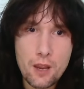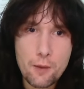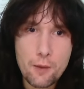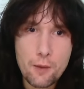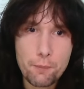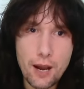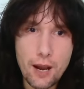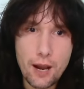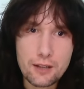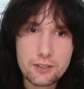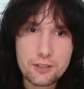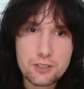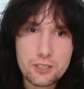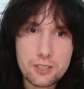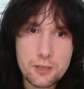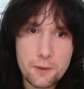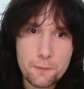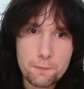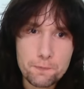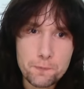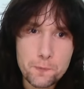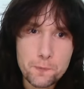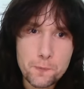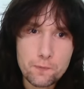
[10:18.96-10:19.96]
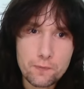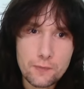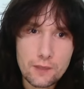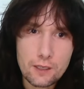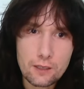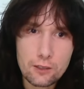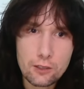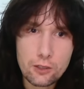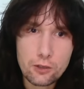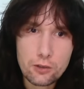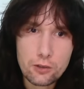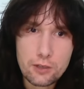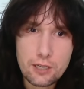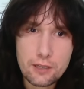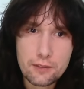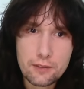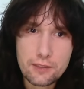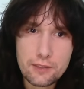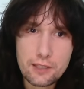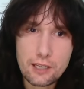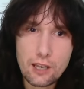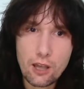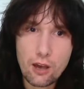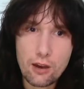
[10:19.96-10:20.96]
but look at
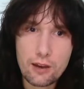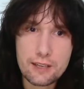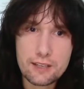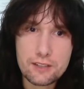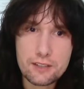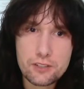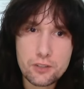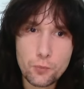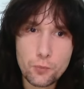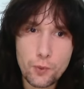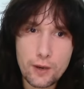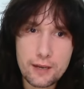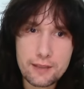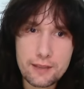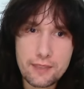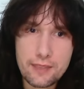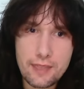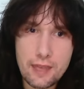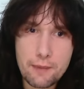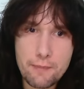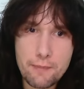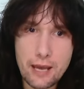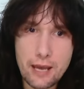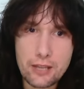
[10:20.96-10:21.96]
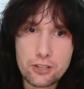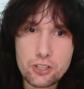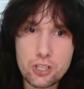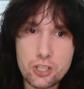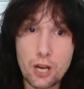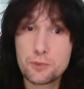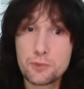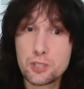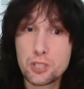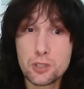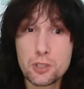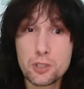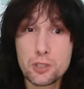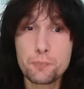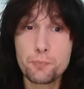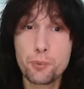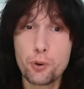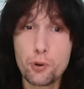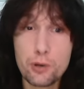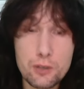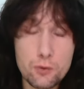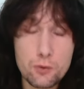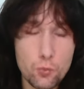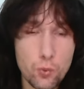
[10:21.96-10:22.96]
the lines, the way that they match up, to the
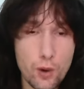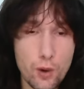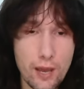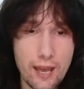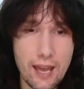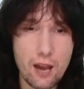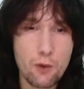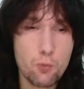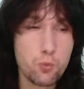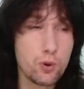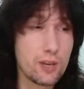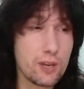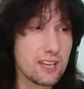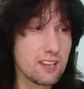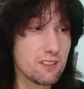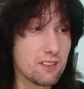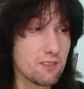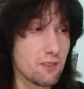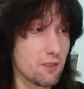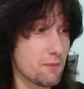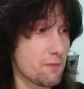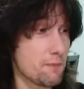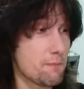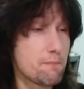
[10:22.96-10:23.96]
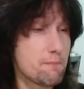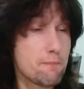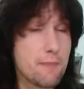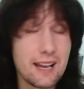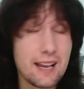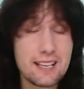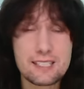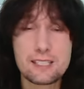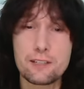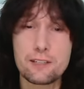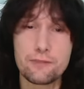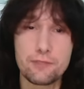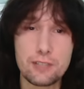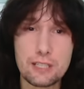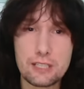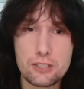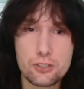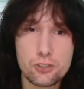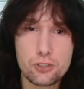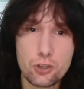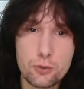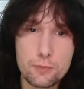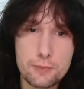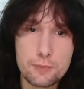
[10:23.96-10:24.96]
point where we're massively
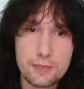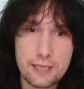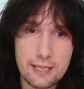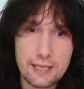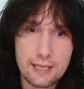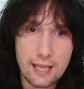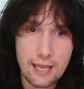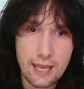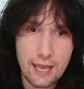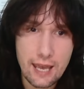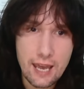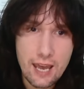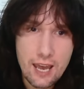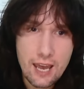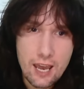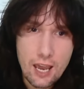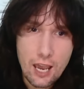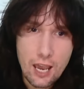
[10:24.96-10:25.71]
zoomed in here,